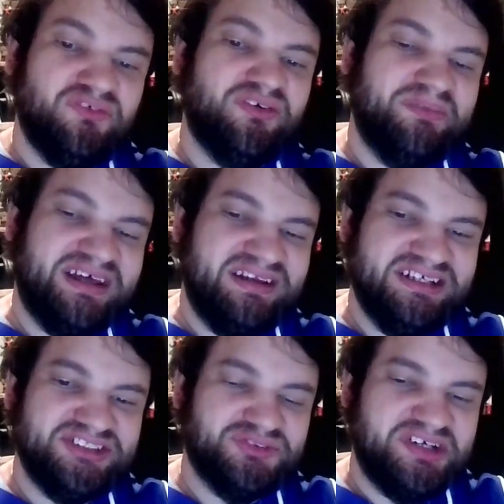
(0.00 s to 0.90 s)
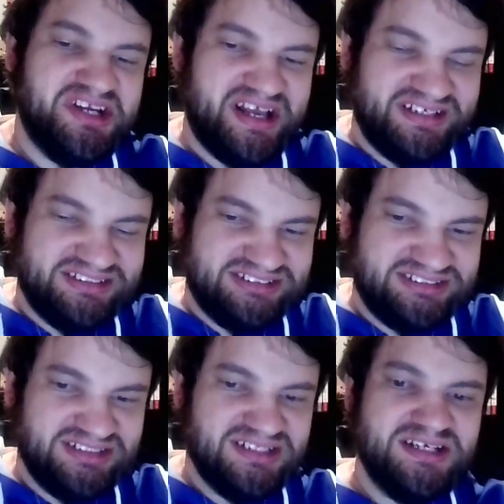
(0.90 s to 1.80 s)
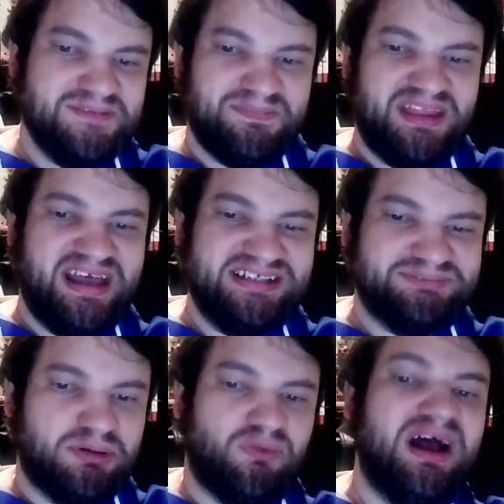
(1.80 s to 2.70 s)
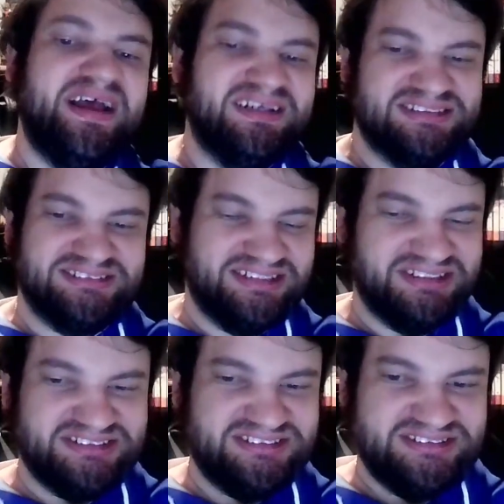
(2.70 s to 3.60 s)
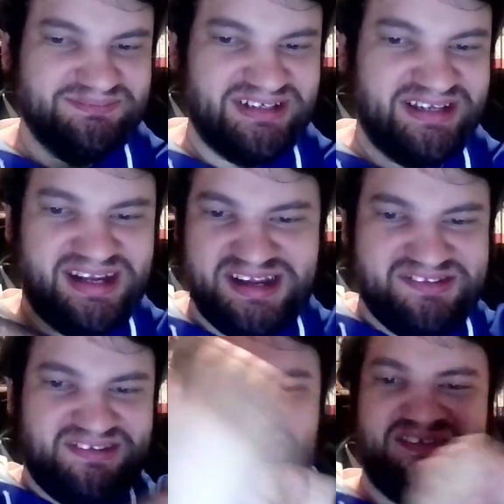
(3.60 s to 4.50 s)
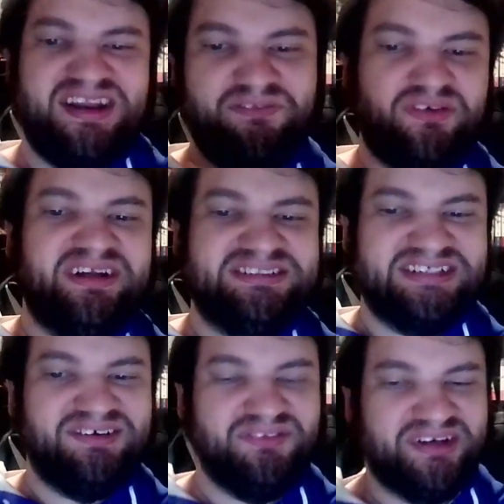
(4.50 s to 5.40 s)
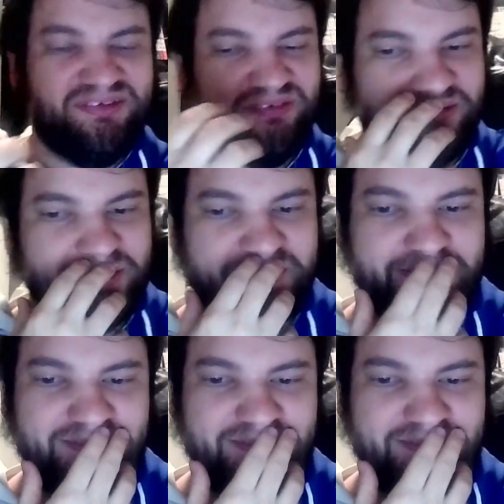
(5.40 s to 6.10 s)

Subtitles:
from that history as pariahs. It's a never-ending cycle that I really